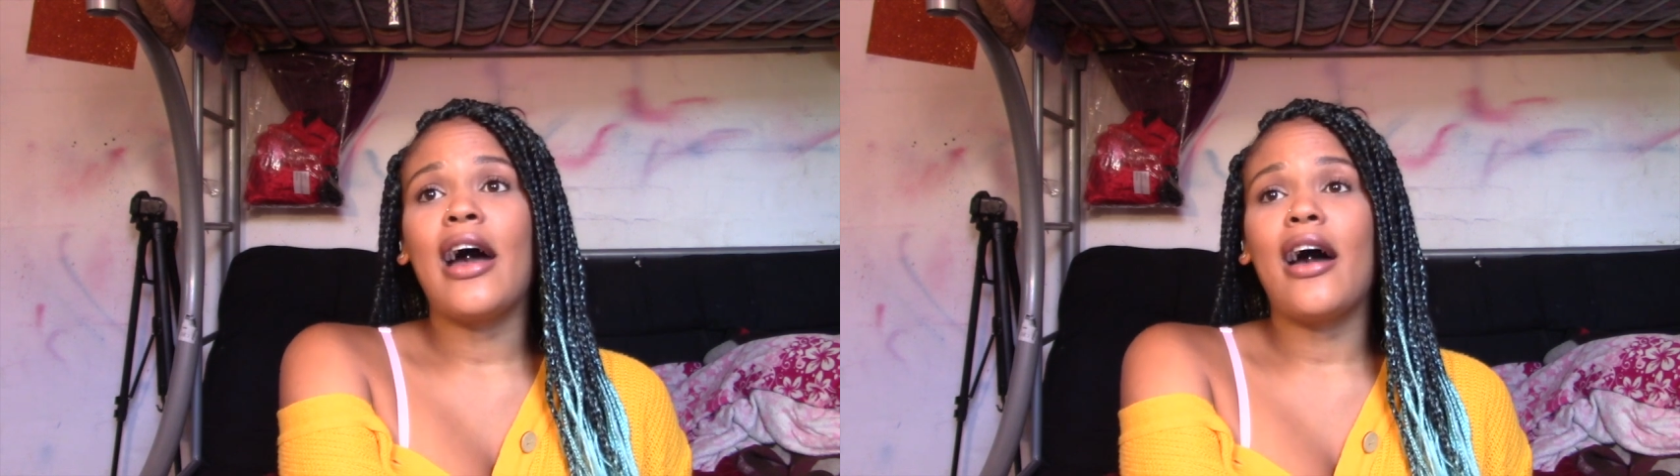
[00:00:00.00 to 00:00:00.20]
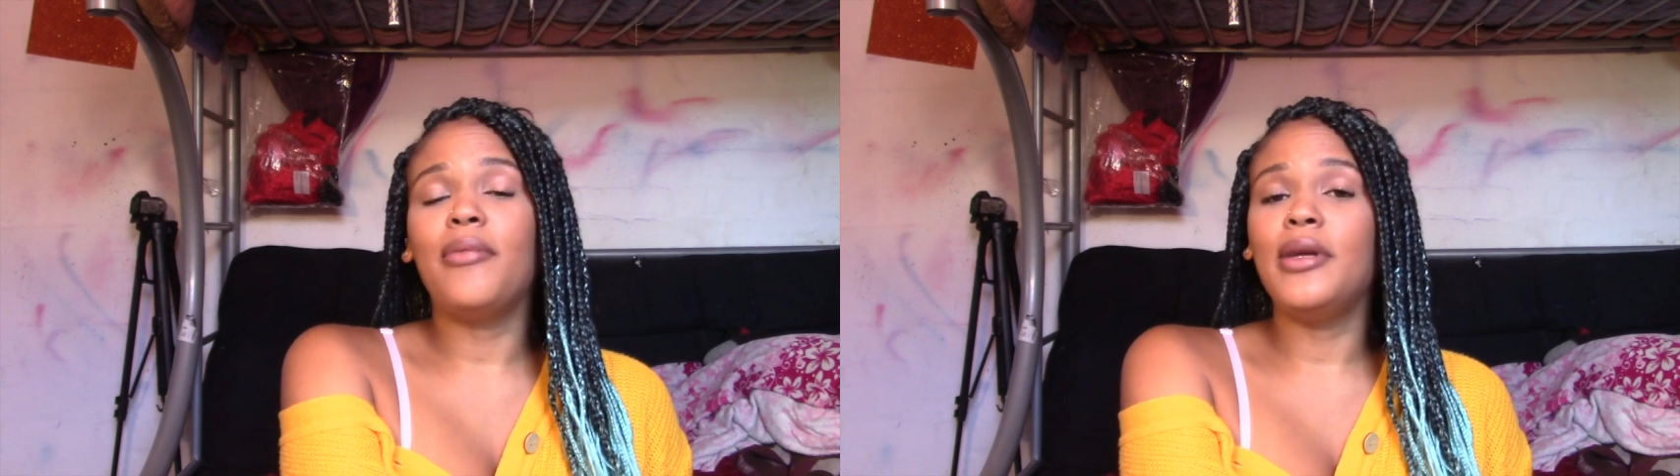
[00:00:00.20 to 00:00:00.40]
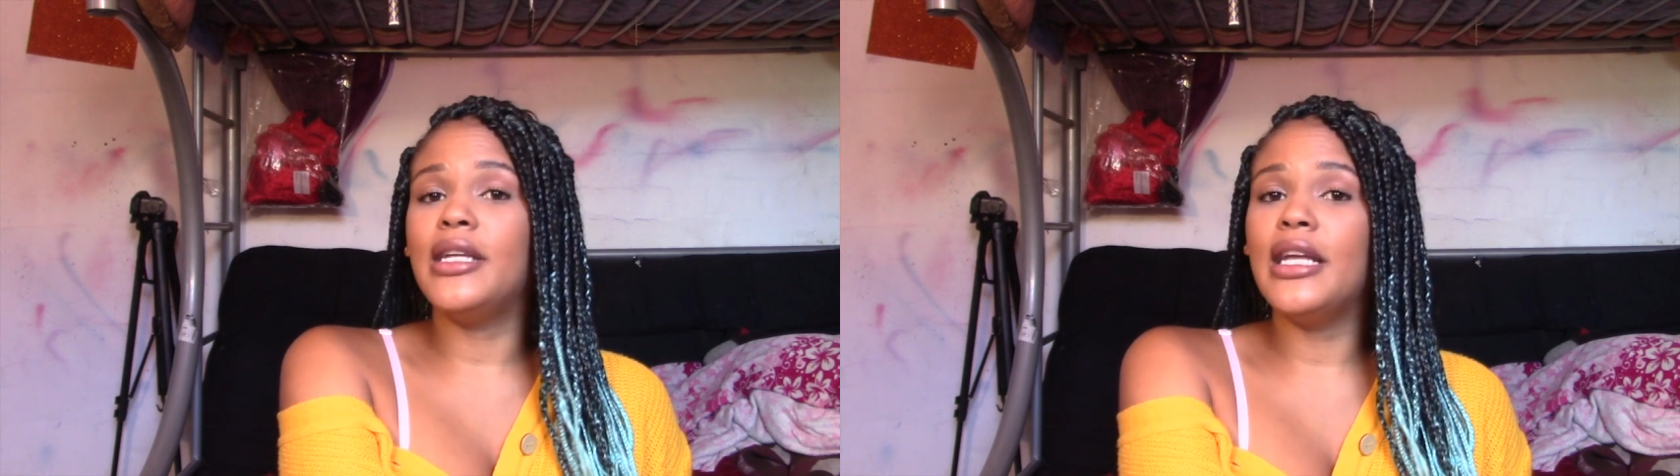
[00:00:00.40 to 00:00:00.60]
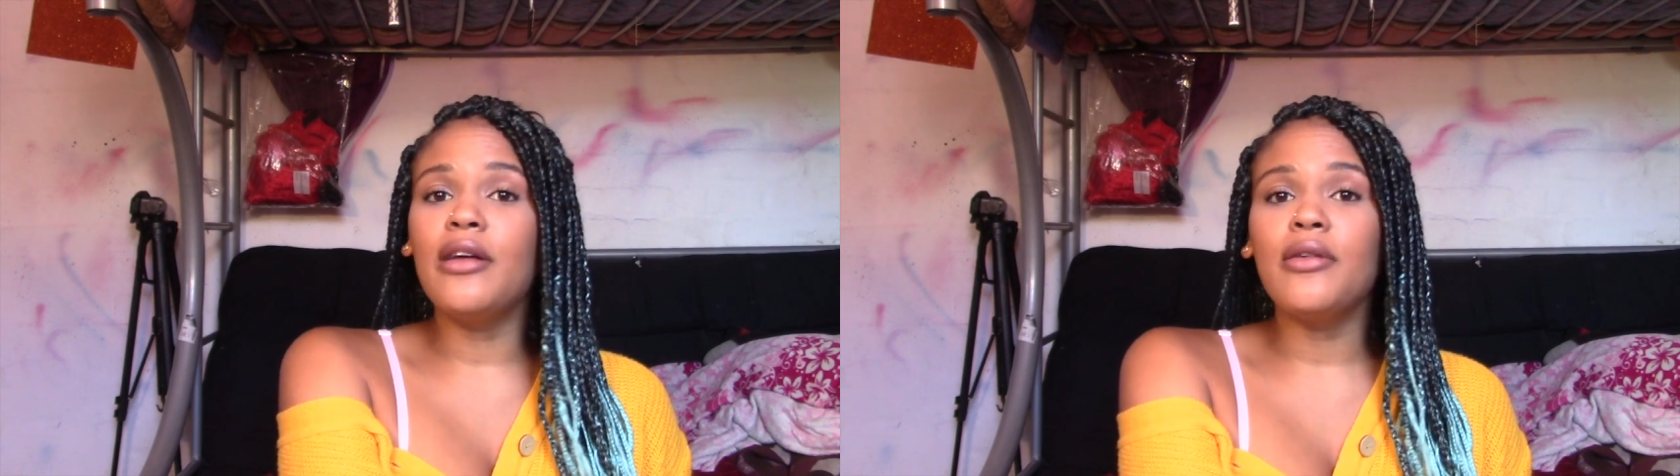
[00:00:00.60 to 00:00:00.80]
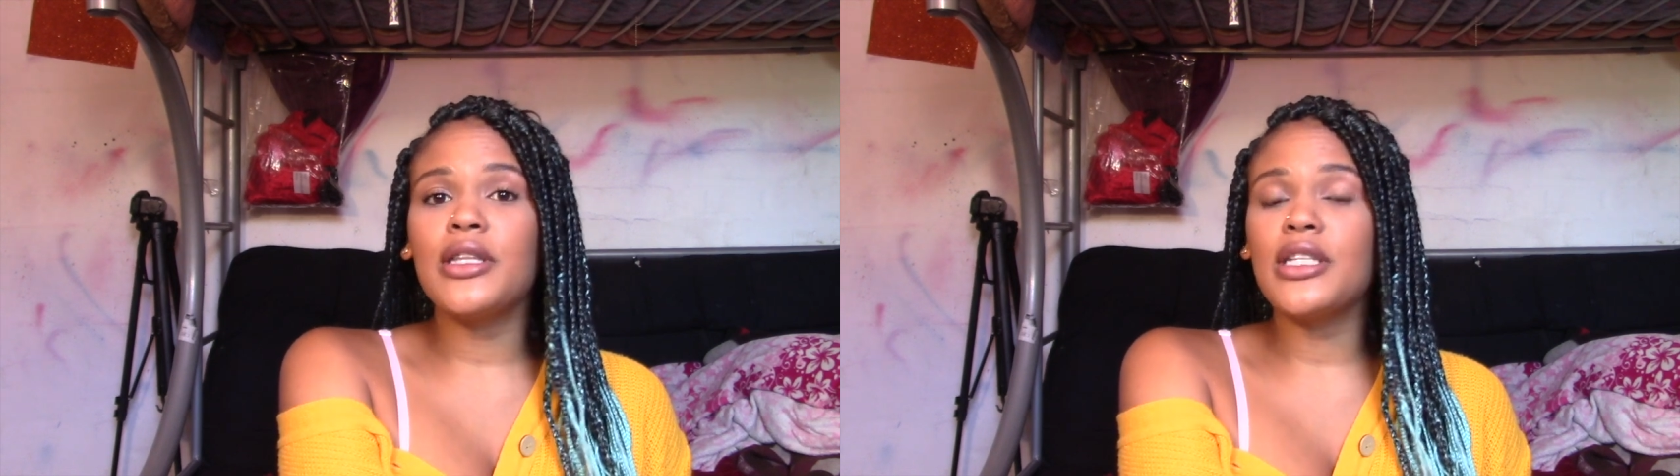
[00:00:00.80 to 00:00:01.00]
I've been
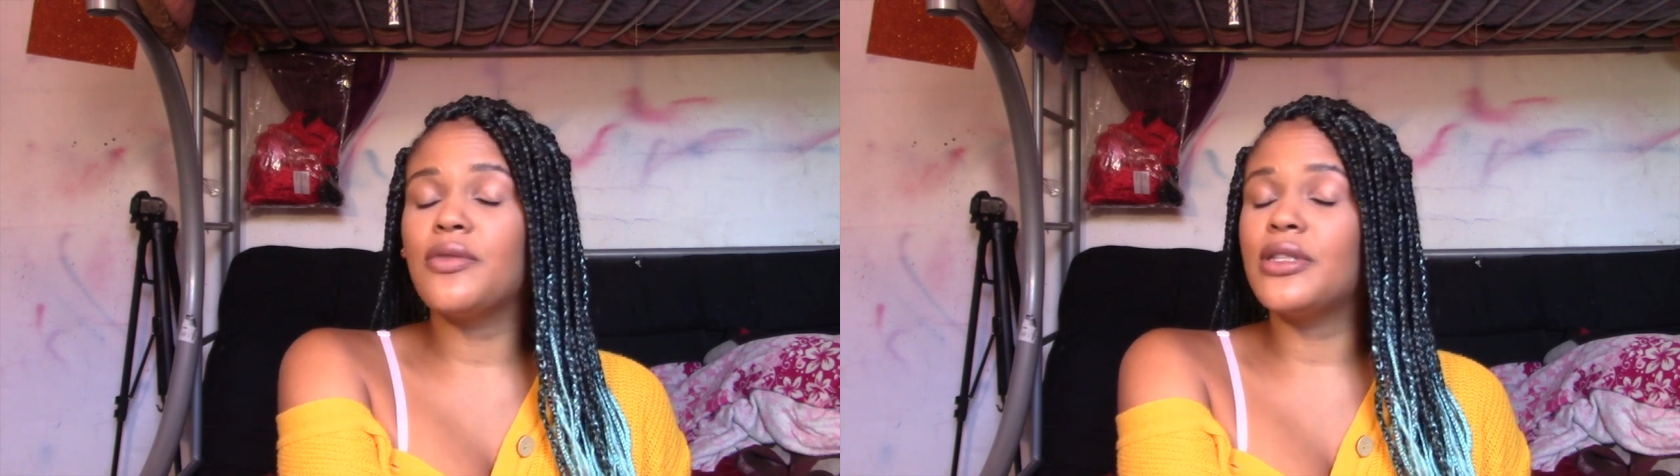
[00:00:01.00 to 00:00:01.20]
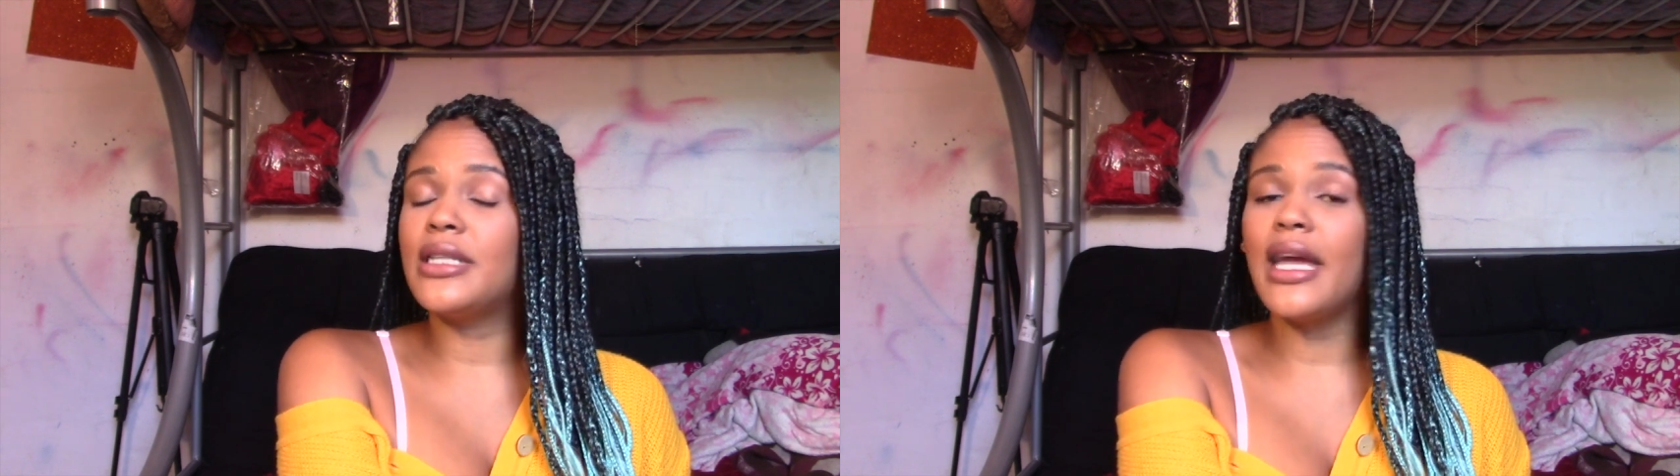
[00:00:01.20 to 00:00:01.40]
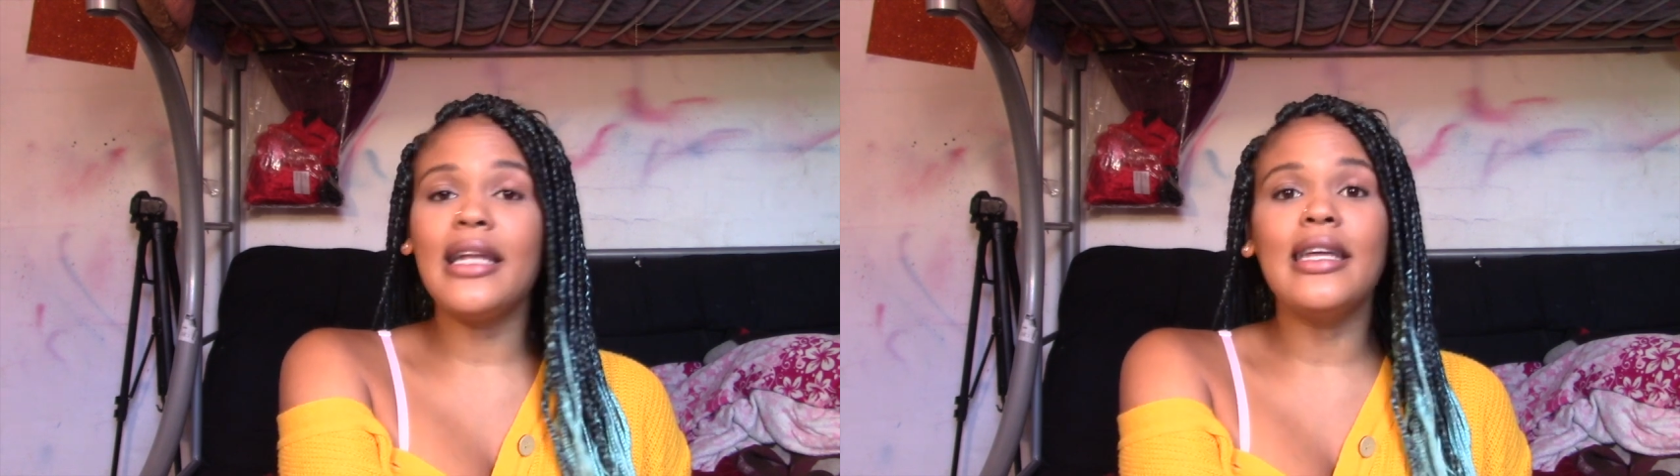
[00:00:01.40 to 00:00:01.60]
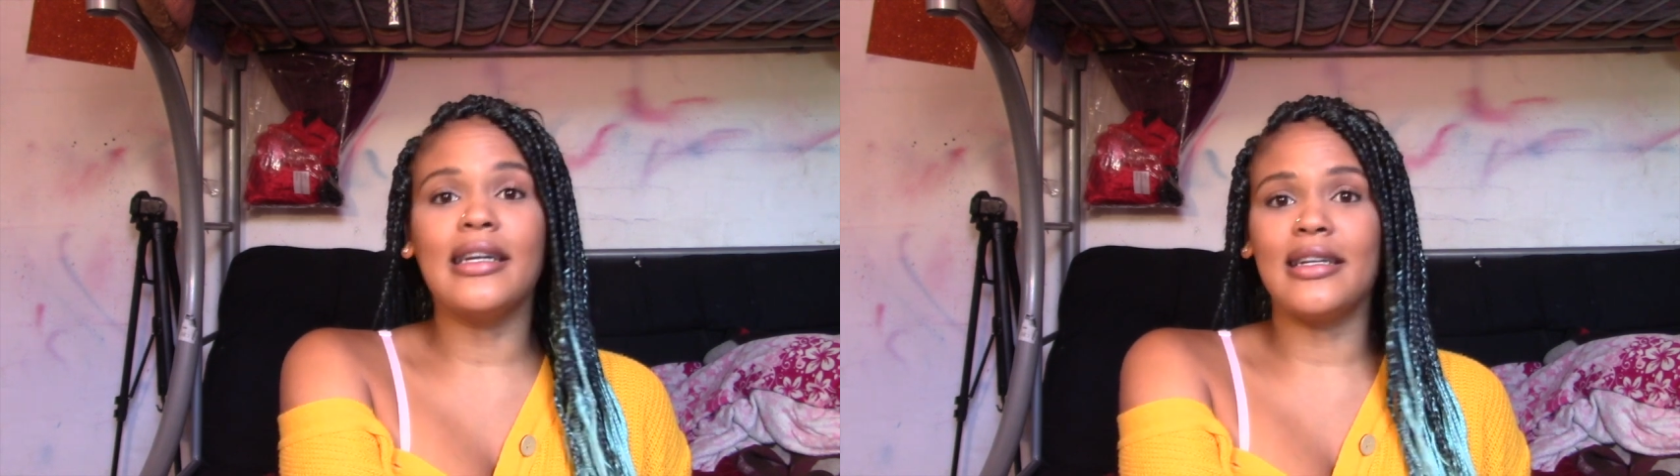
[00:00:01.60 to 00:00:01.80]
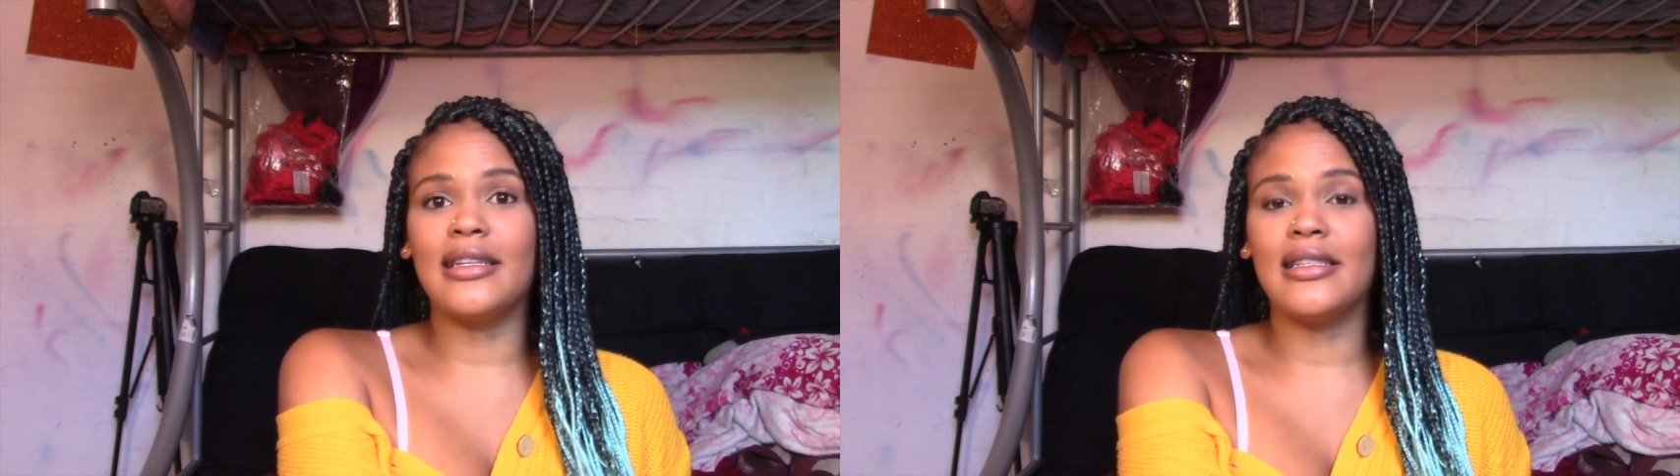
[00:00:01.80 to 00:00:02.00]
dealing with this for 10
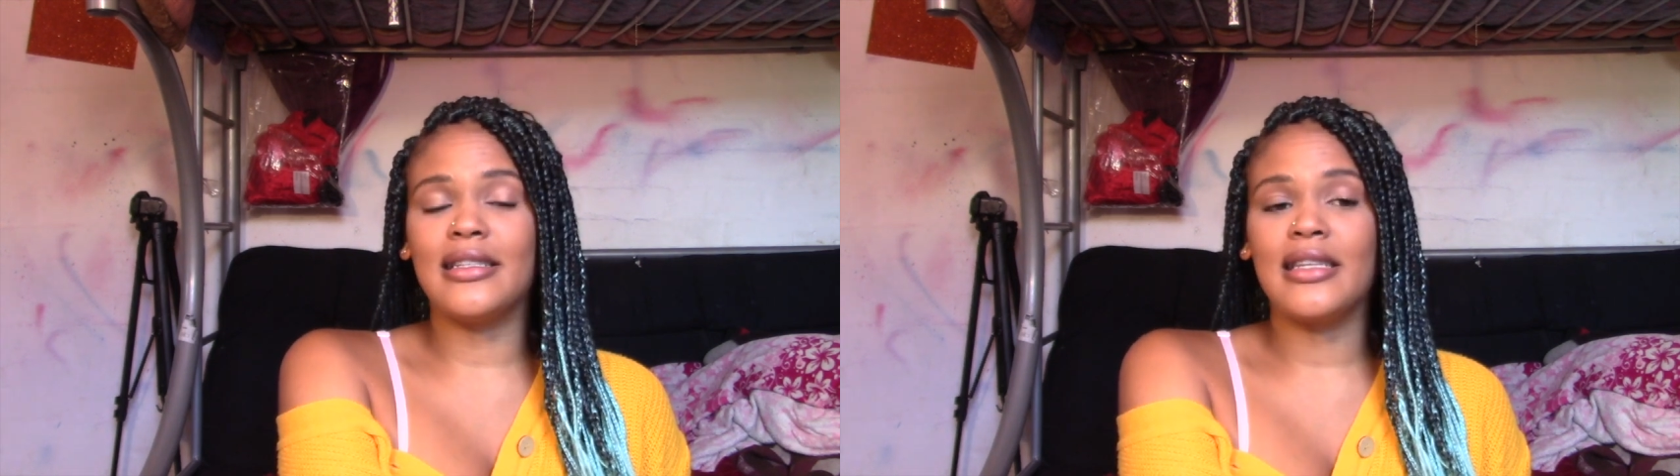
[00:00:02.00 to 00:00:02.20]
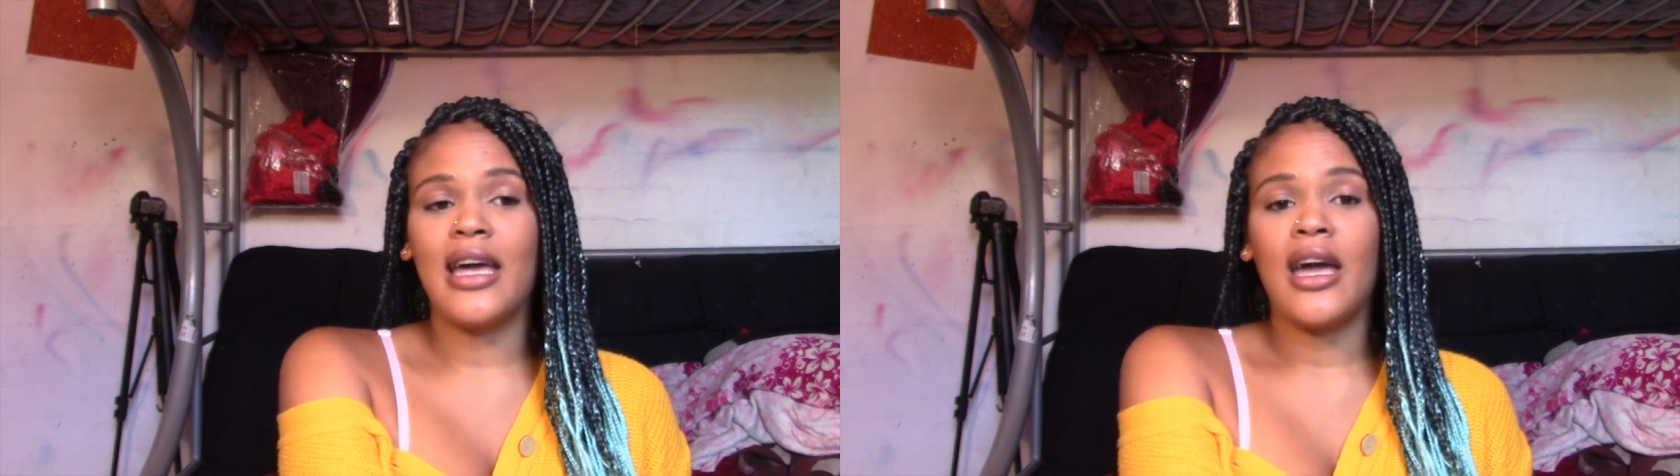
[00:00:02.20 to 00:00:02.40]
years,